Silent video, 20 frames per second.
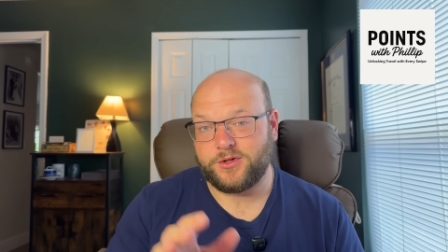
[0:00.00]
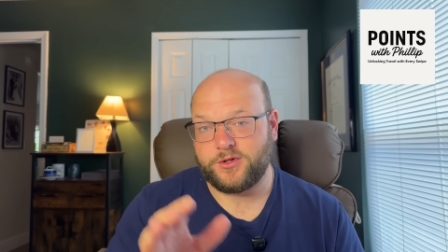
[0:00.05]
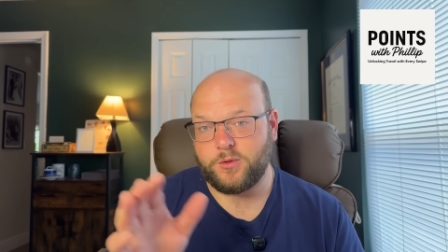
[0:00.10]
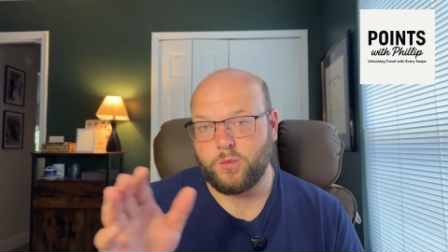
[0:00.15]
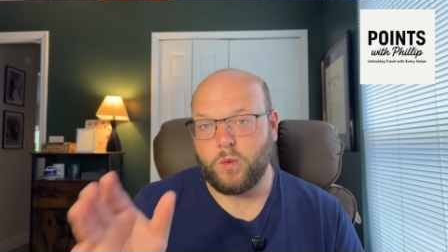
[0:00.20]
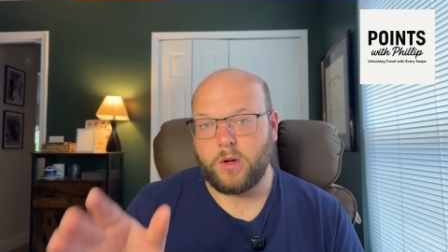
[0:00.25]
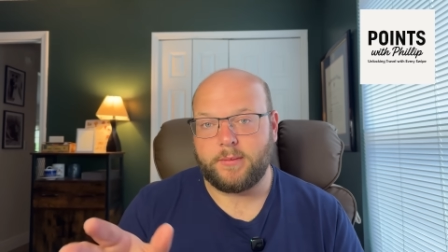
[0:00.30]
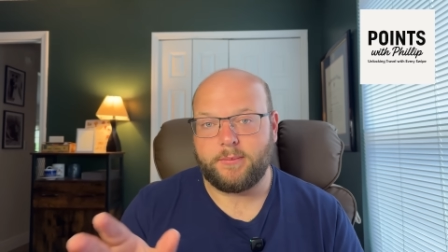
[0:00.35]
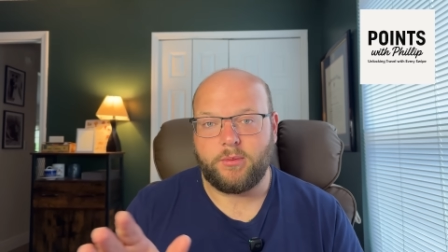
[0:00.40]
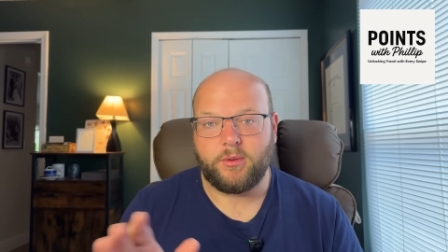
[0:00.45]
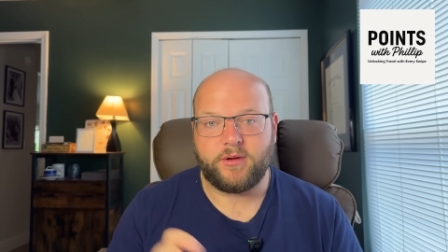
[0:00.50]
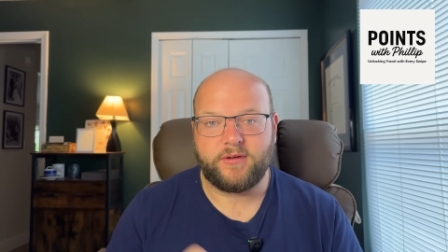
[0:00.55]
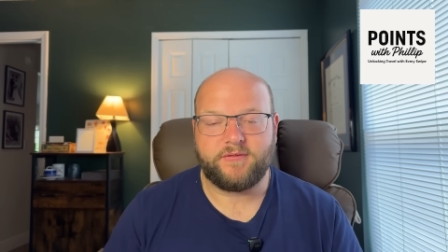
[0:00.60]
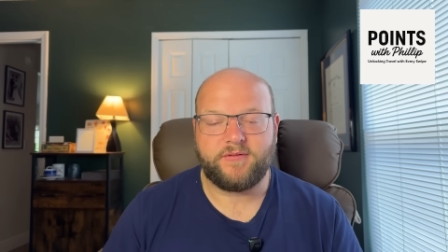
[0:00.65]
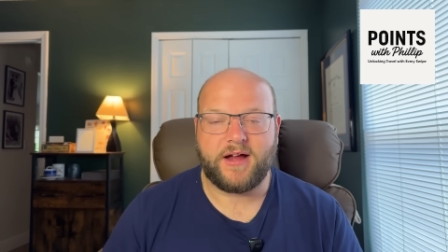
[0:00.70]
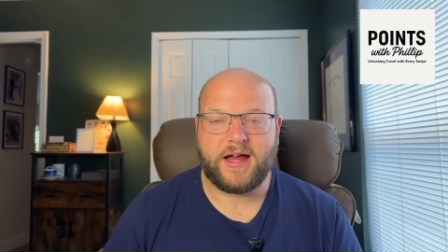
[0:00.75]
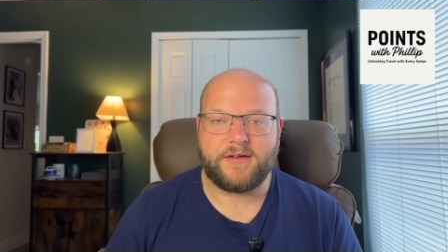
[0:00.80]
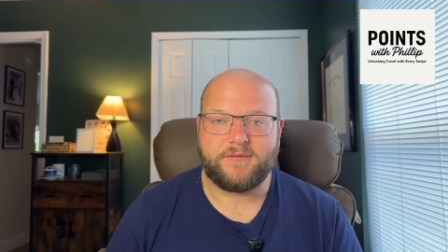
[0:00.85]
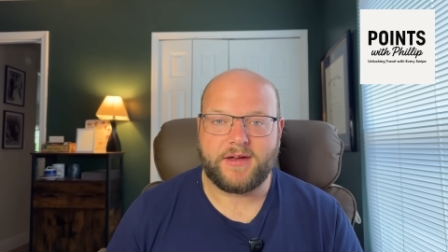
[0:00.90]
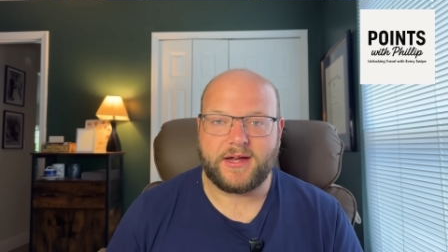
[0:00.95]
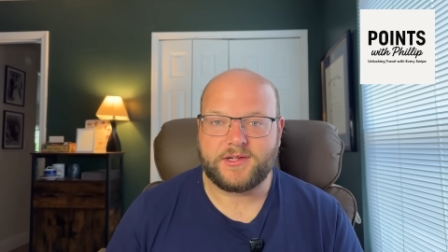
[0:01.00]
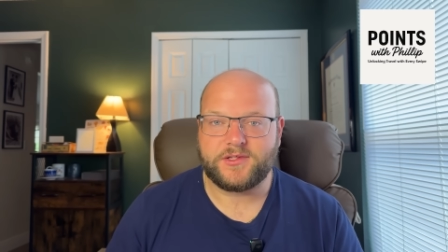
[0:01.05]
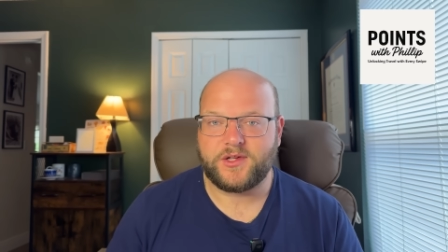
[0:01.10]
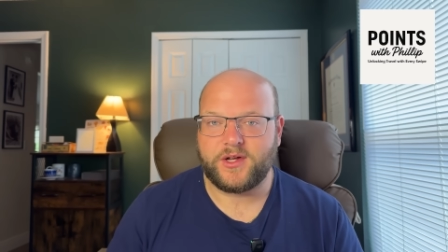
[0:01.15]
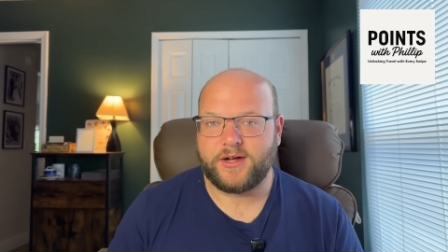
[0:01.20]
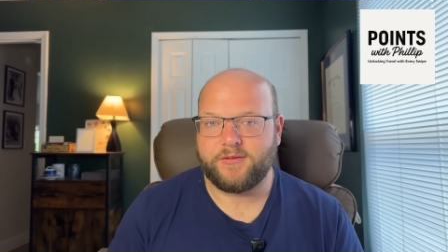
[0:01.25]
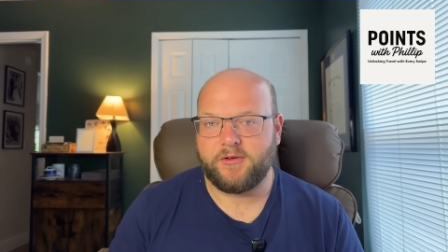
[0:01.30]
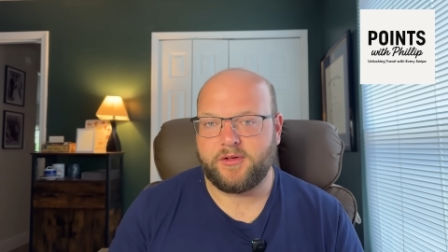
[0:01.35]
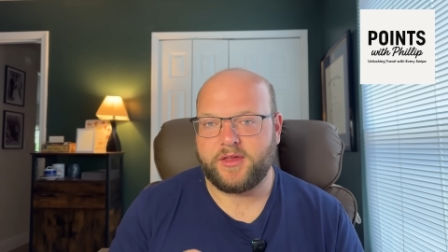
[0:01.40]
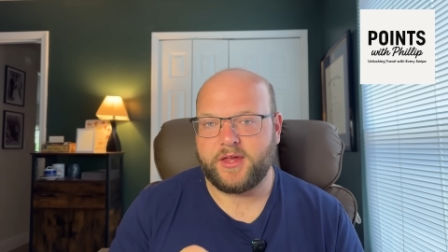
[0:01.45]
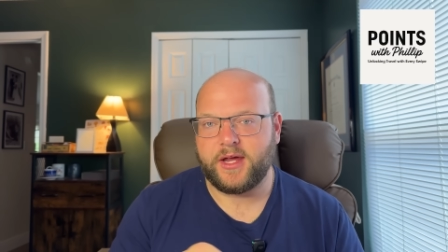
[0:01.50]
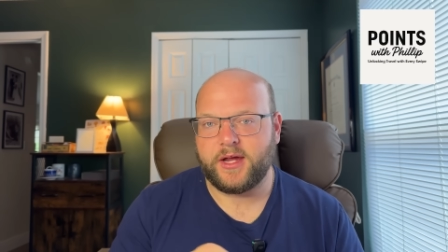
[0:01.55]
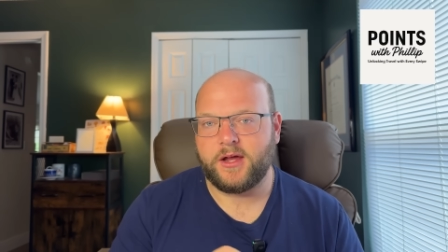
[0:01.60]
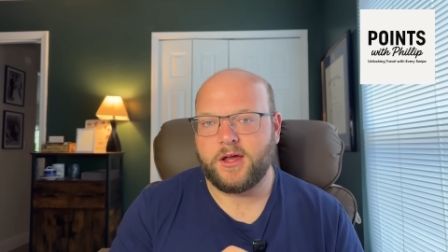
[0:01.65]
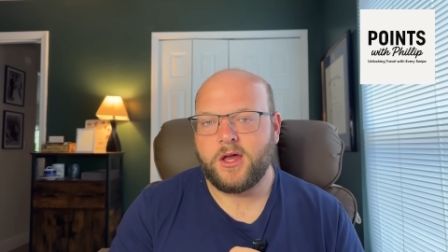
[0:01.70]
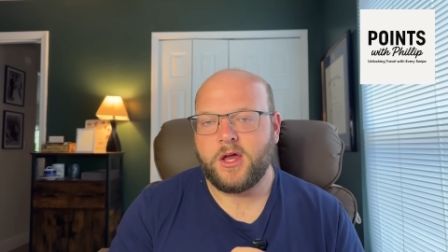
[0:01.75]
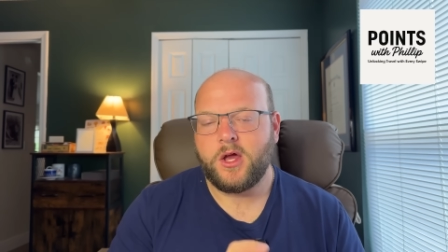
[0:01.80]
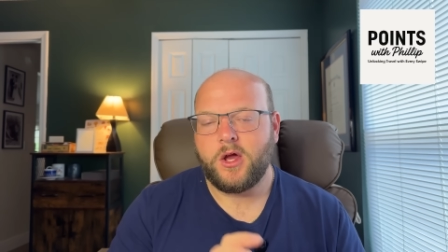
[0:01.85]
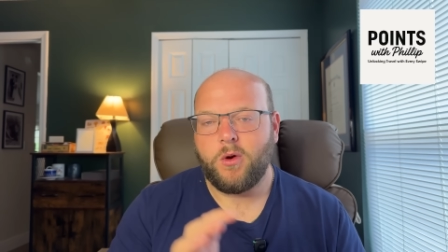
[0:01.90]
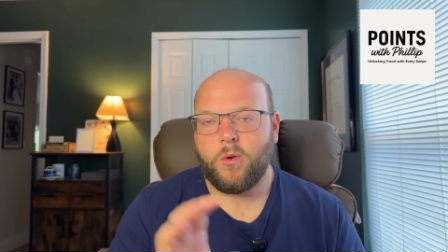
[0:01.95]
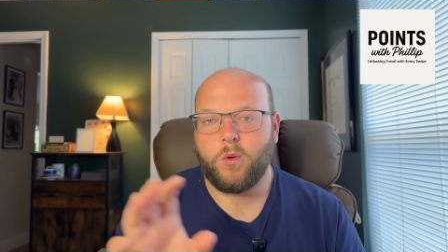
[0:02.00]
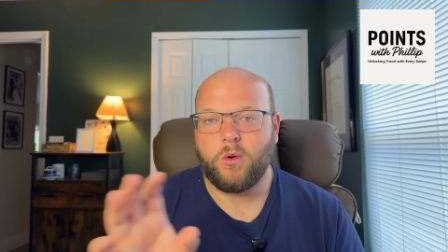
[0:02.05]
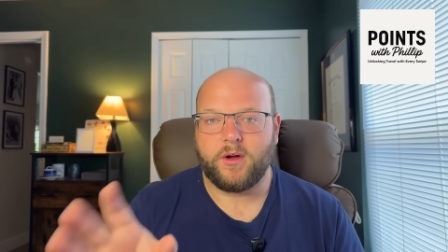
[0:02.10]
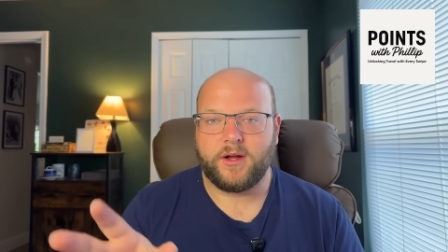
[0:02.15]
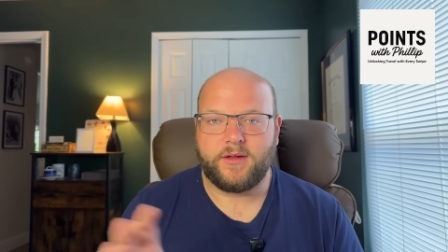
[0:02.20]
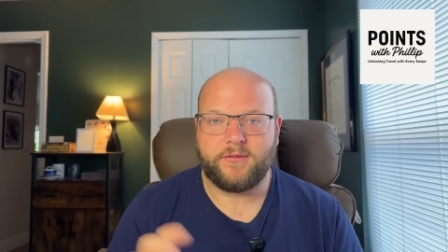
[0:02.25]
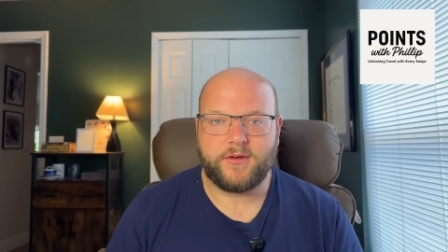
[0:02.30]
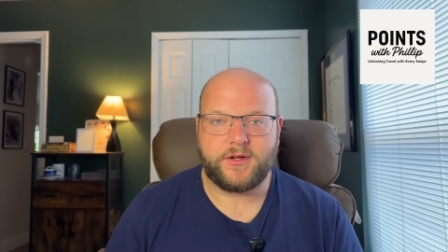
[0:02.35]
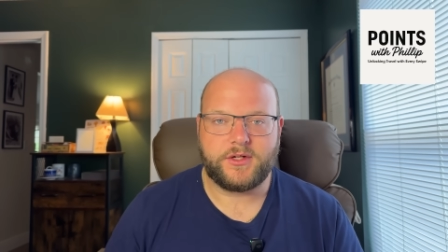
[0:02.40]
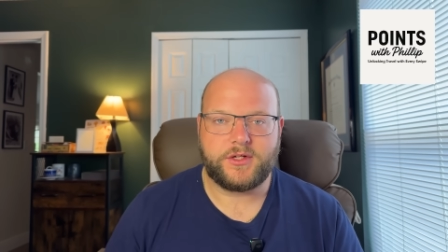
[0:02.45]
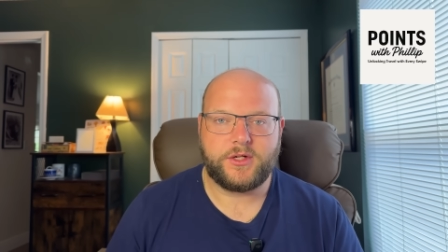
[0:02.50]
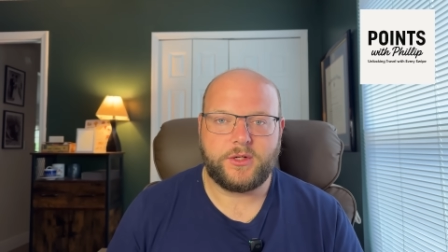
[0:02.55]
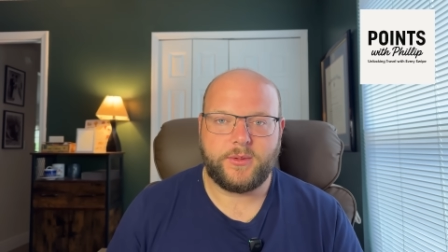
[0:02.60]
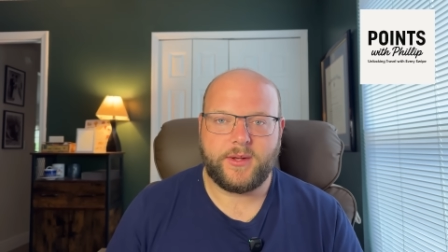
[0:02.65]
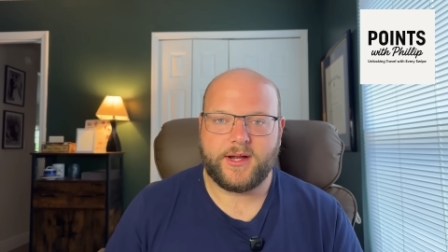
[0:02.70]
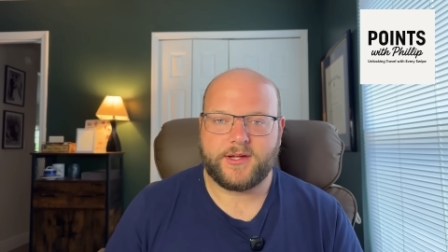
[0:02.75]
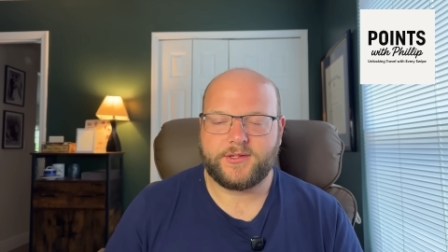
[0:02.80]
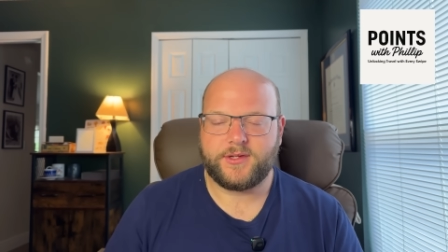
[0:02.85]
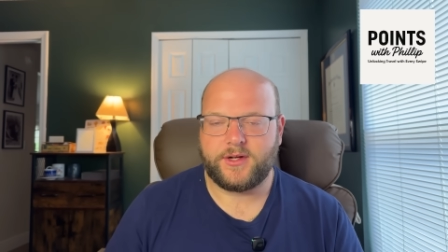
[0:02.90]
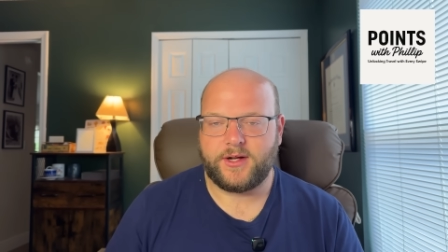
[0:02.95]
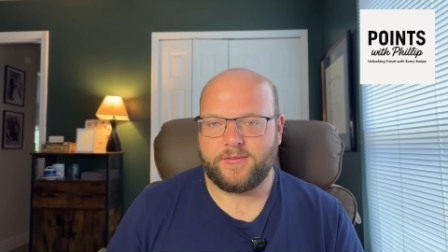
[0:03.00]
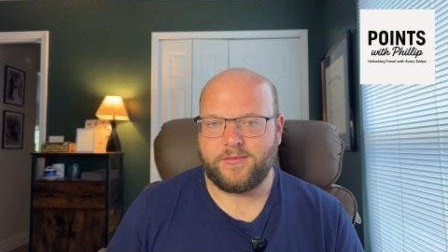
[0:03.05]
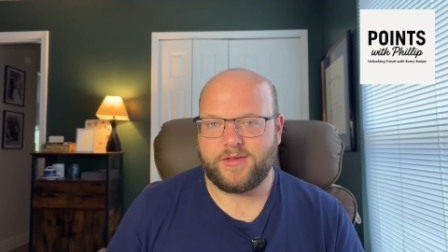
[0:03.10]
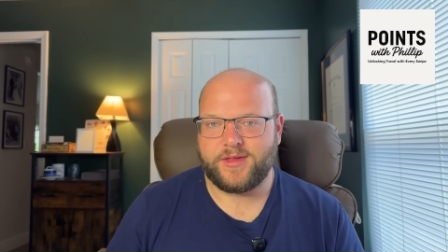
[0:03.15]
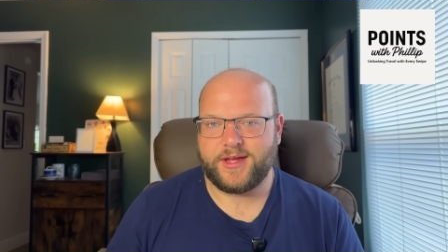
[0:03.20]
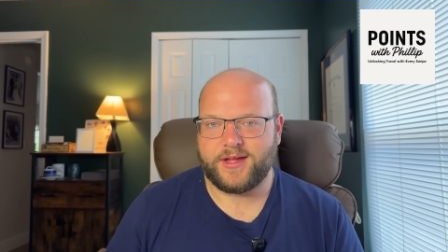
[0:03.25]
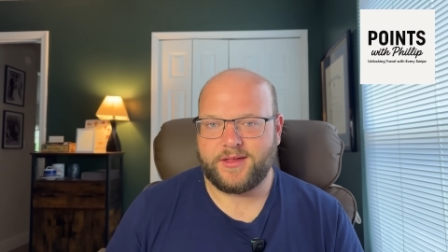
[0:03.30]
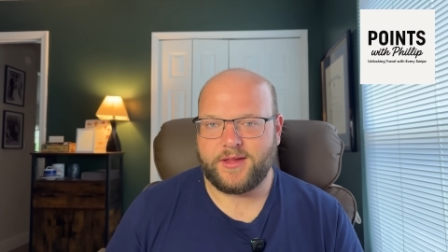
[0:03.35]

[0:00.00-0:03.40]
do 1.5x on everything or even 2x on everything,